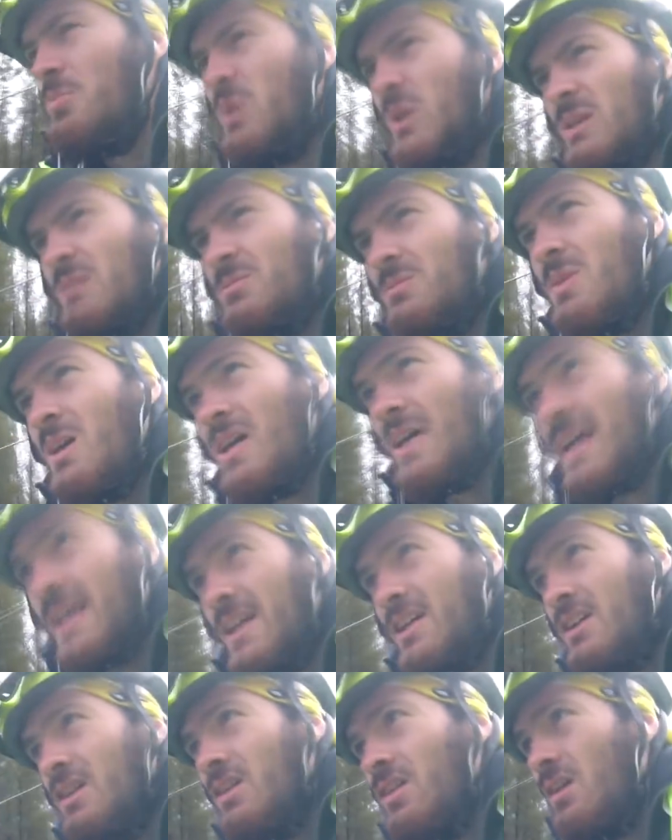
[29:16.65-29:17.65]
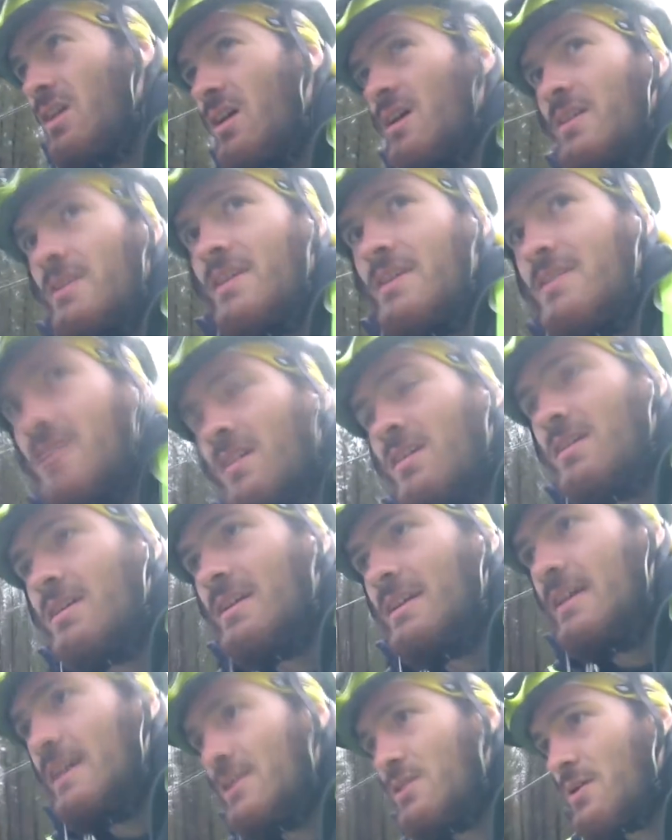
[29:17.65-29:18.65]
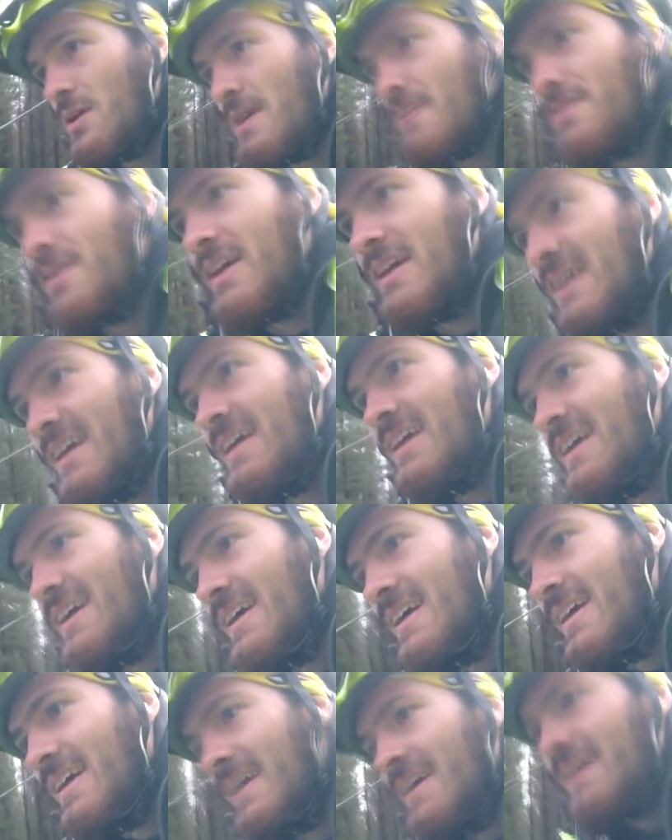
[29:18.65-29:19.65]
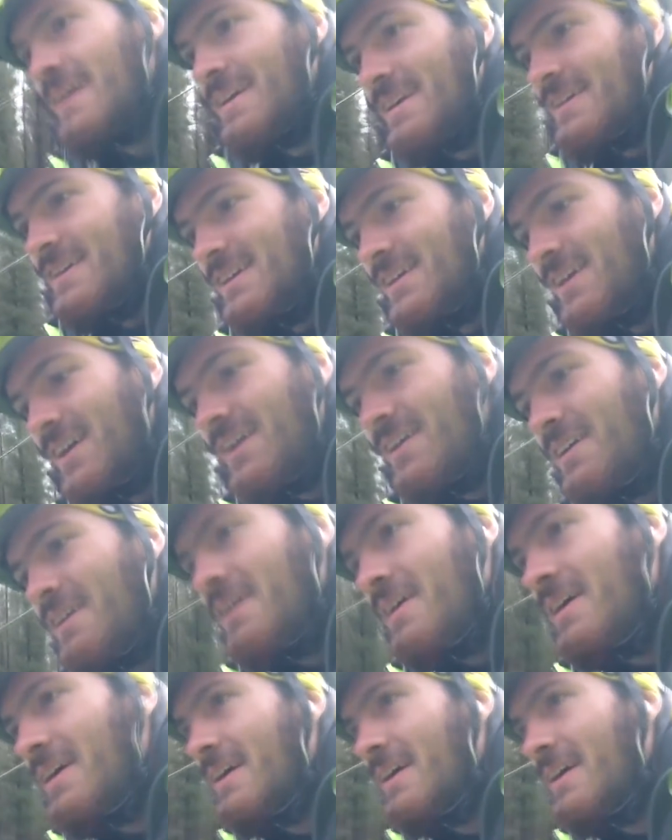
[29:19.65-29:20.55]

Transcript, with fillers: but my god, there's hardly any traffic, you know?